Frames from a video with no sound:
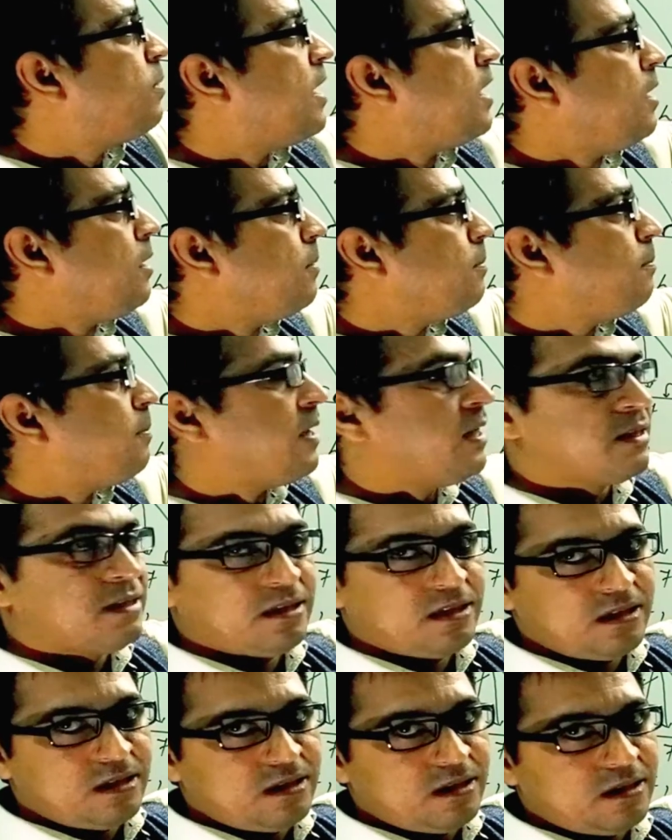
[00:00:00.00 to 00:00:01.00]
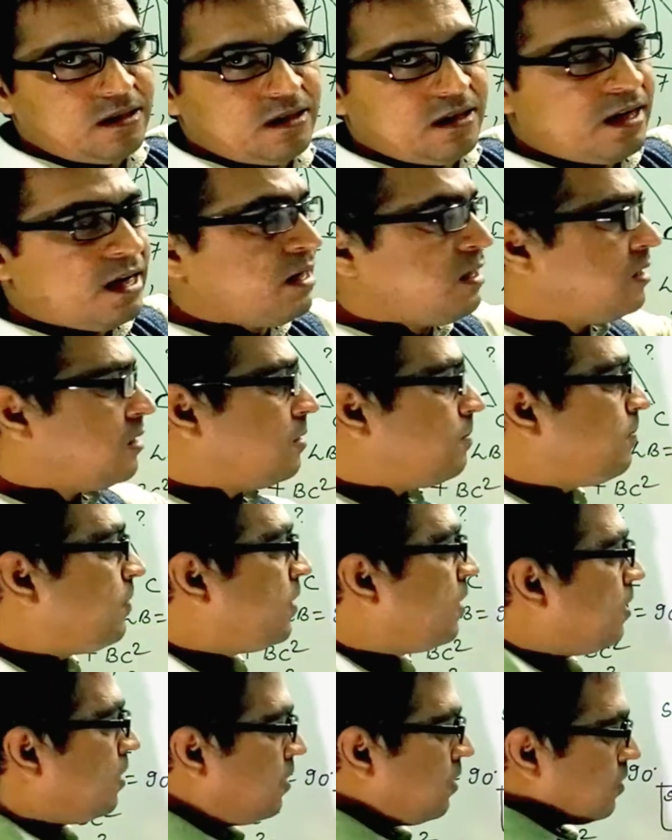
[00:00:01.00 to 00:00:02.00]
by base, right?
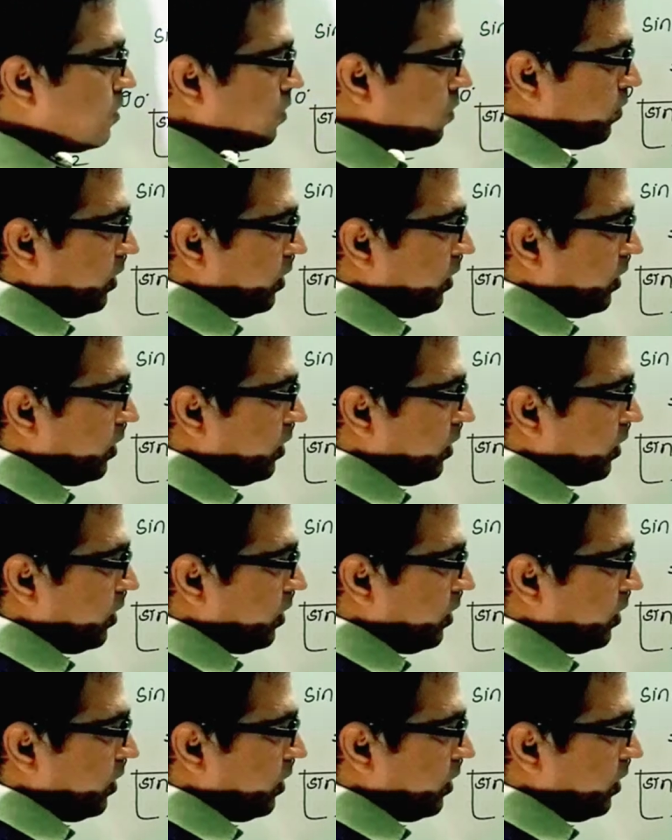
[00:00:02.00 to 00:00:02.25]
So